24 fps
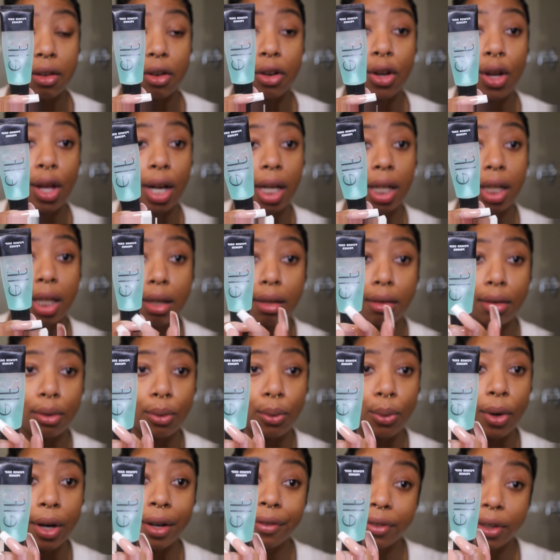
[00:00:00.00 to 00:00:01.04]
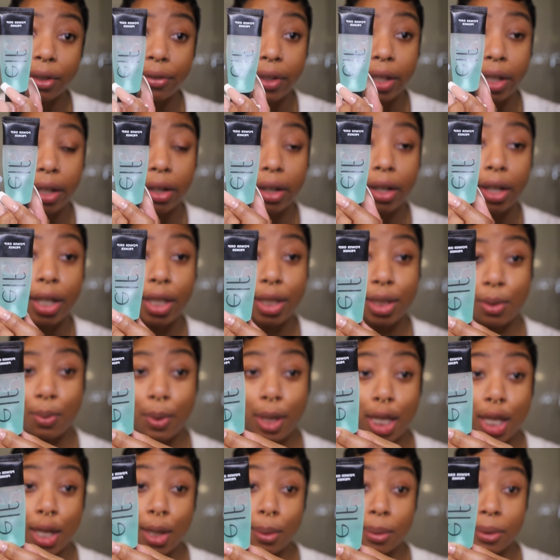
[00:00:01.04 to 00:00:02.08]
are gonna look a little rough over here because
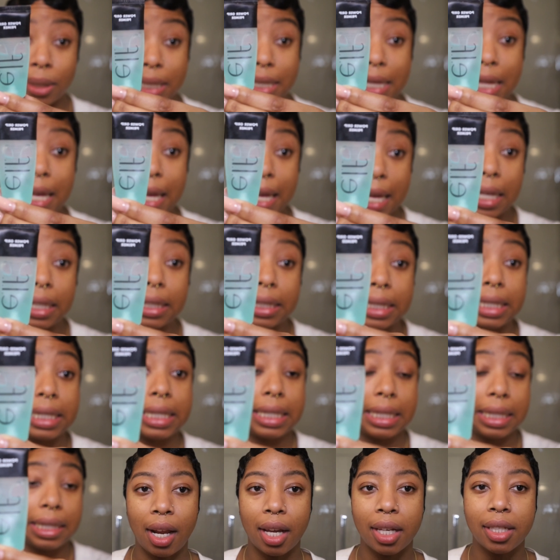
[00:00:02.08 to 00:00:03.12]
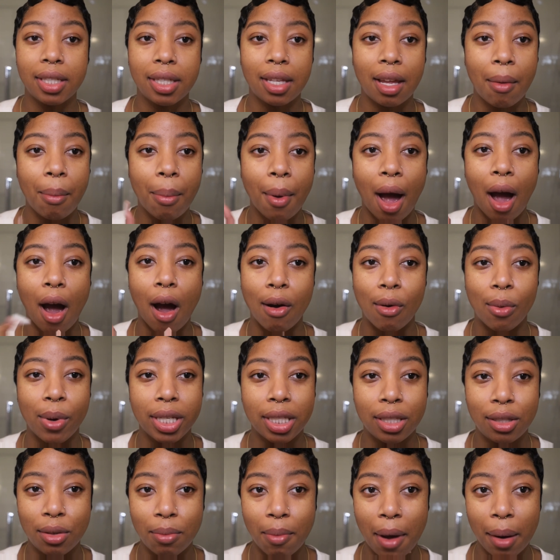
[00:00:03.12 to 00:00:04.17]
we use these. Next step, I
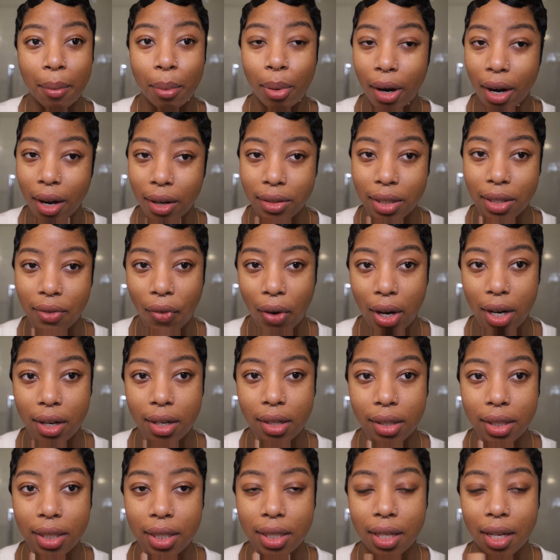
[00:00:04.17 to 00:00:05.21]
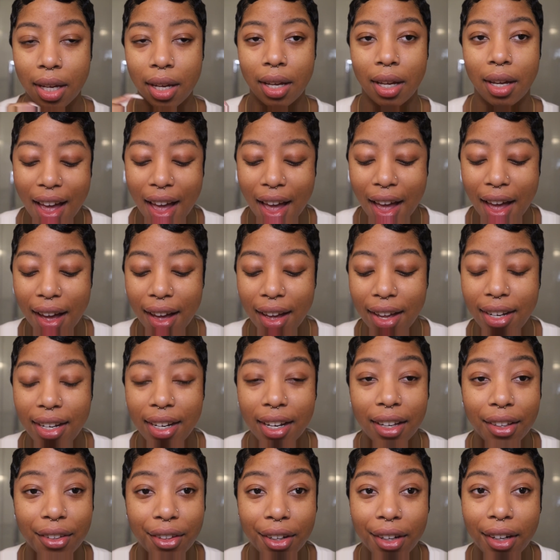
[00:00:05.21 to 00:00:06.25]
always do my brows first.
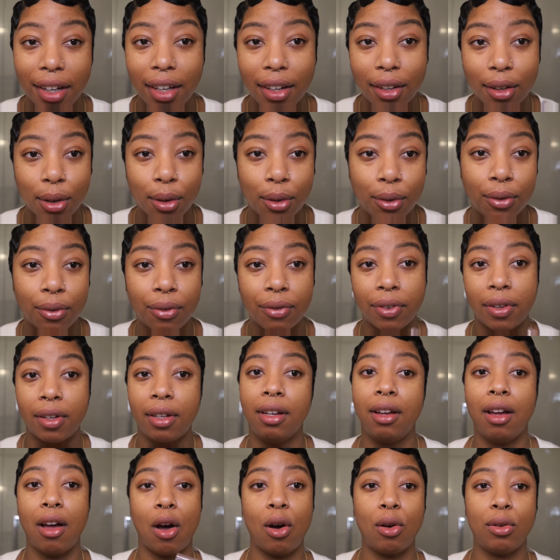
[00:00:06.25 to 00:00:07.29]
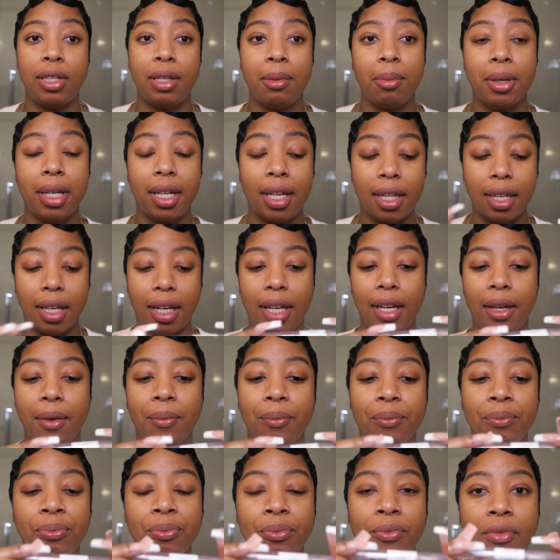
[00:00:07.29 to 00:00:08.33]
Another e.l.f. oldie but
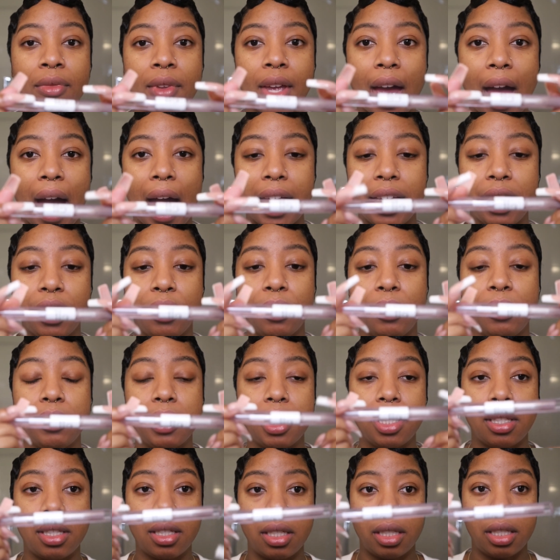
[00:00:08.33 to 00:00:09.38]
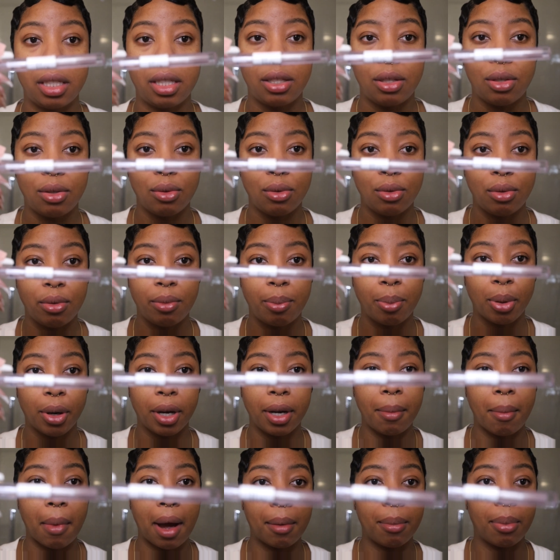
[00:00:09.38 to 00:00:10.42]
goodie. I use this to
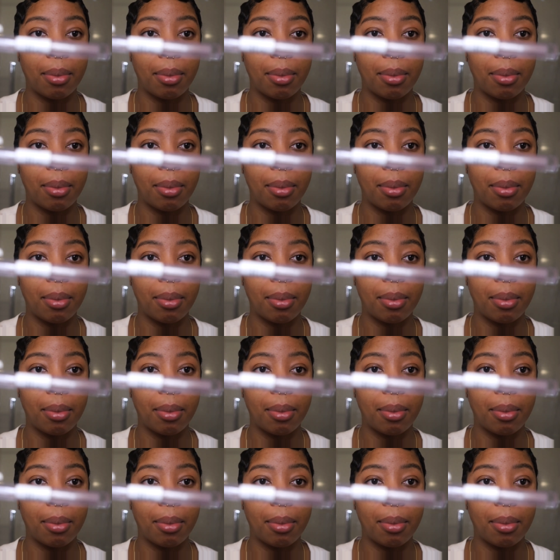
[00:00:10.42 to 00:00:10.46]
prep my